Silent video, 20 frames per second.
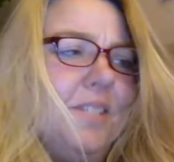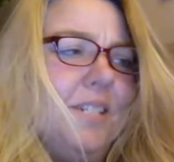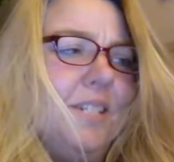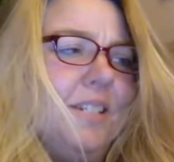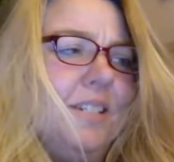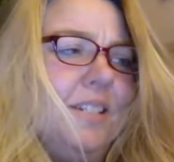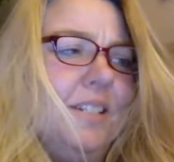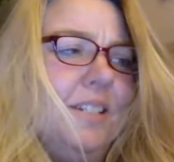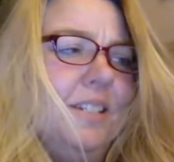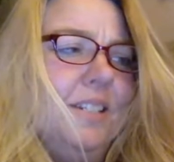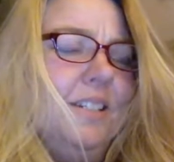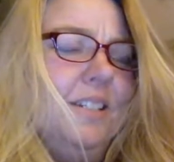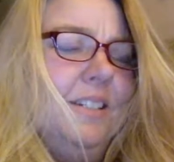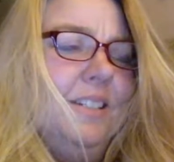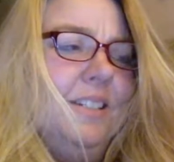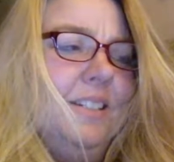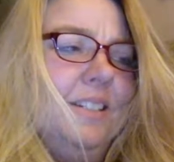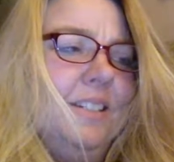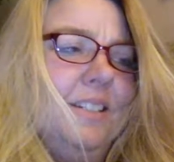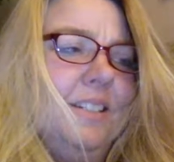Did
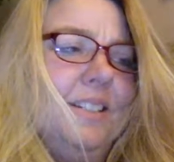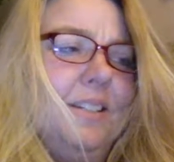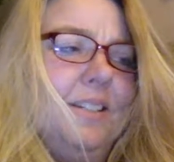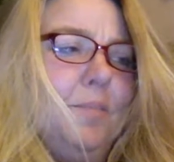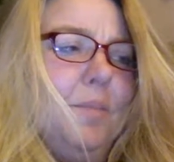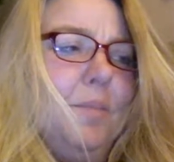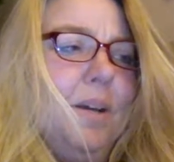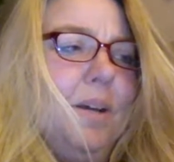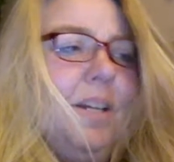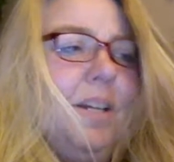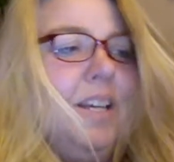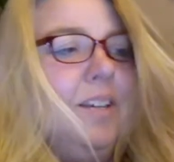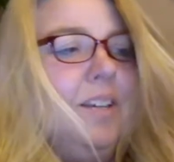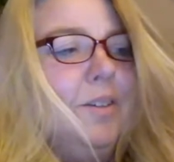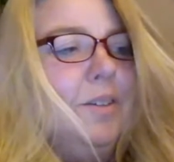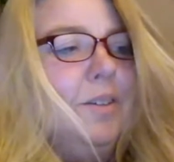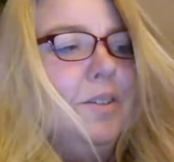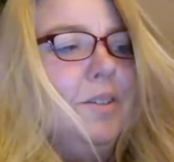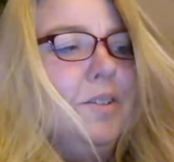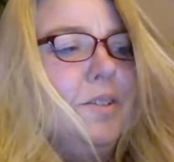little monkey
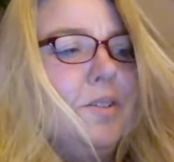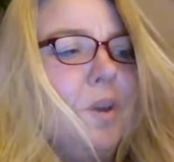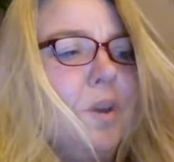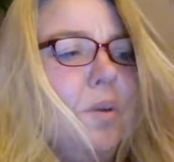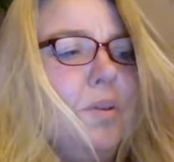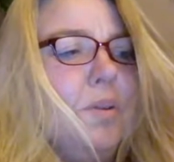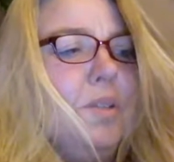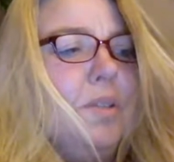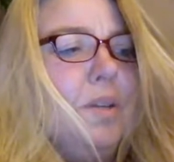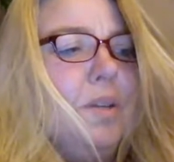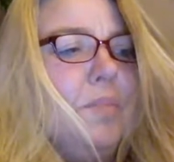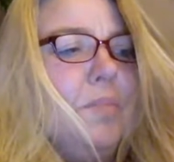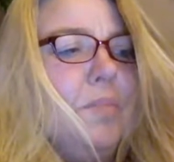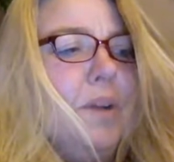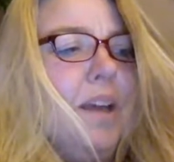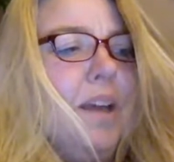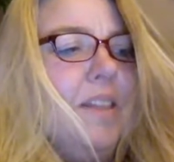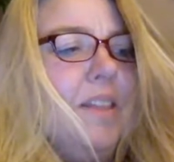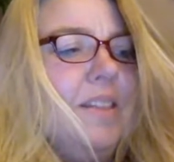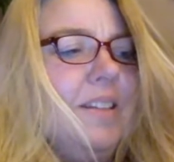girls hold their
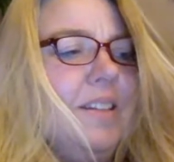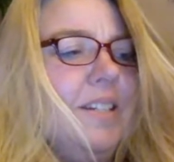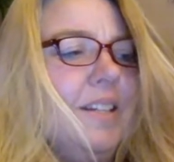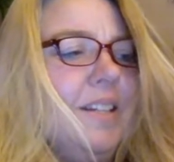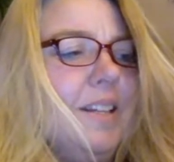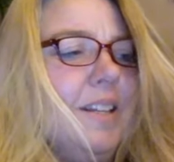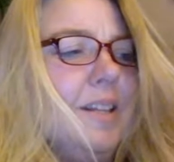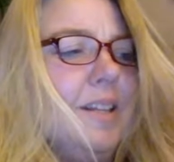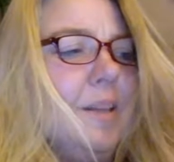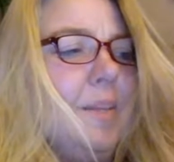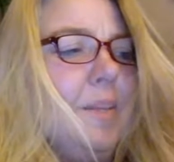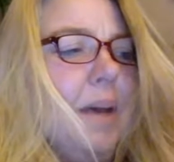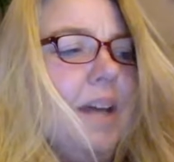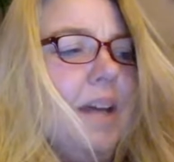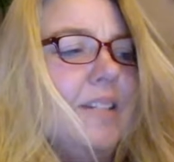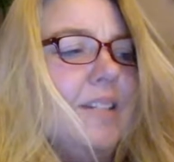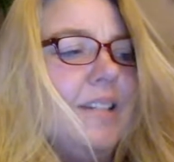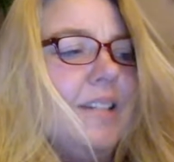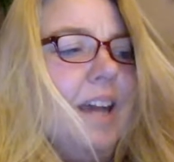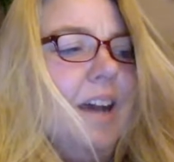breath until they
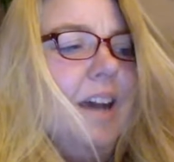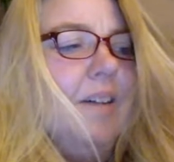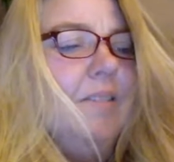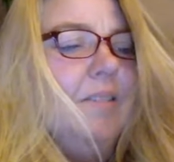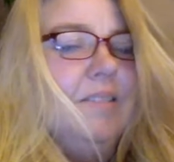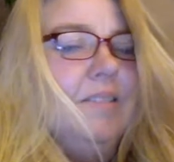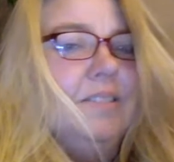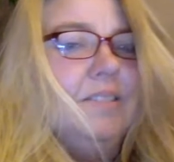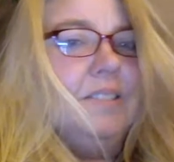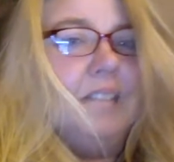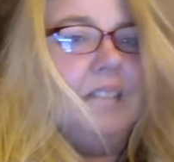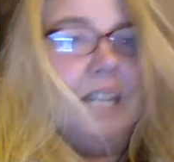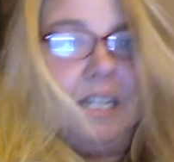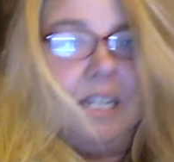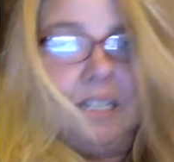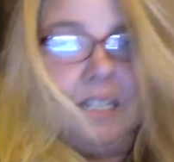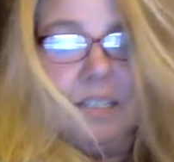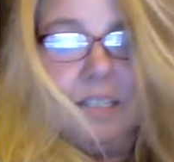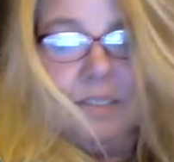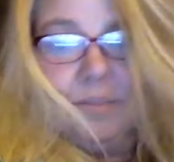passed out like
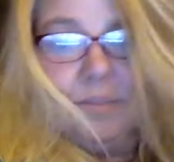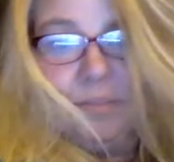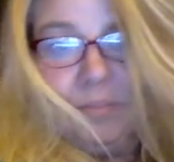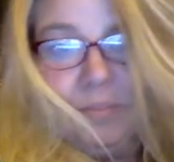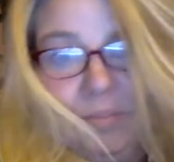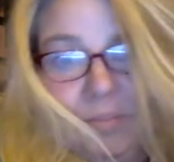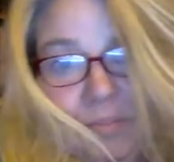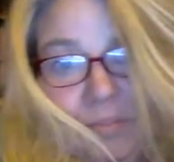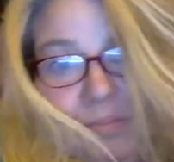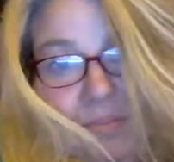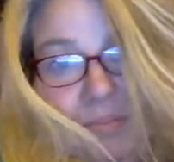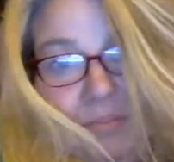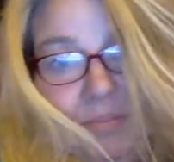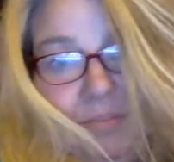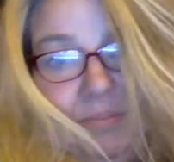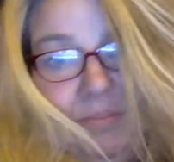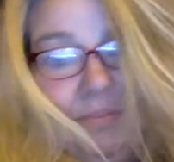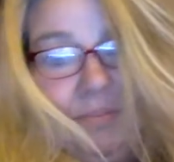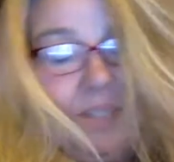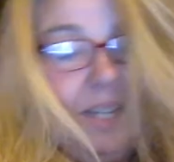
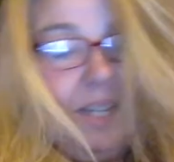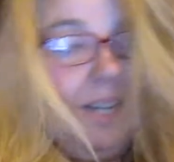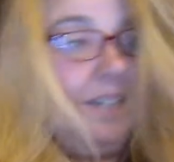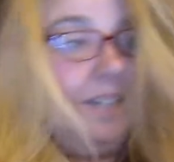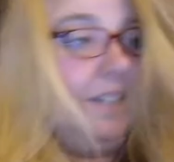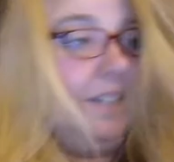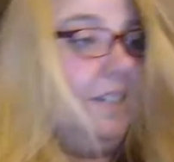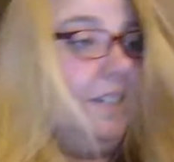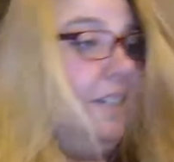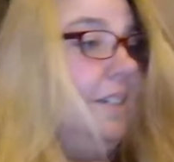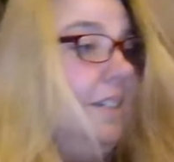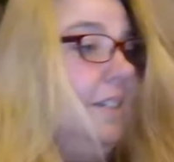I did?